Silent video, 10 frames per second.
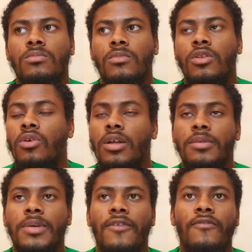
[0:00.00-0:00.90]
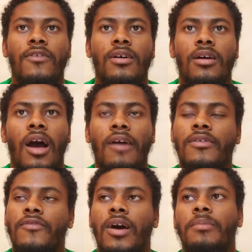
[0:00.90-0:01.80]
In order to be have
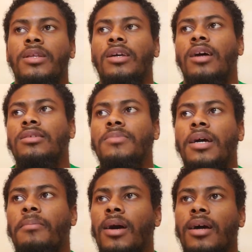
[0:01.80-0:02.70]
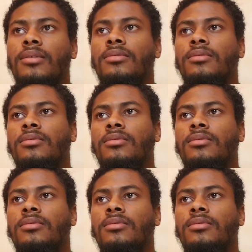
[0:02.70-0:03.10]
a family, you have to be a man.